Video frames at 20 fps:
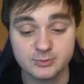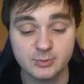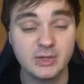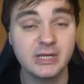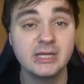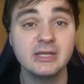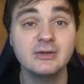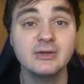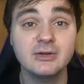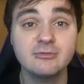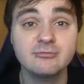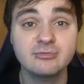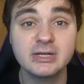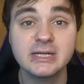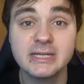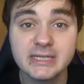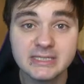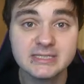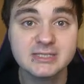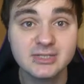When are you going to
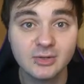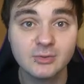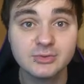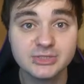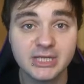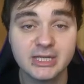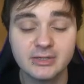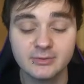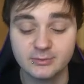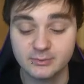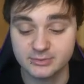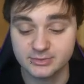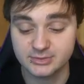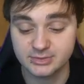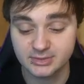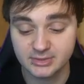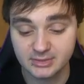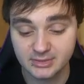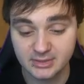release Doll Tails?